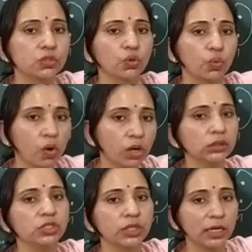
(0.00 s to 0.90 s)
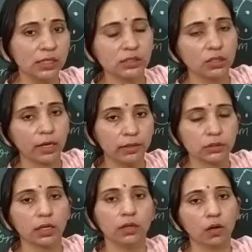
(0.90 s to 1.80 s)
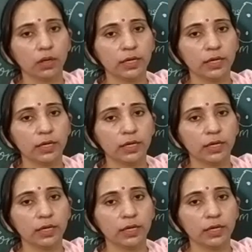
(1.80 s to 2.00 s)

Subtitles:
toward the chalicer ants are known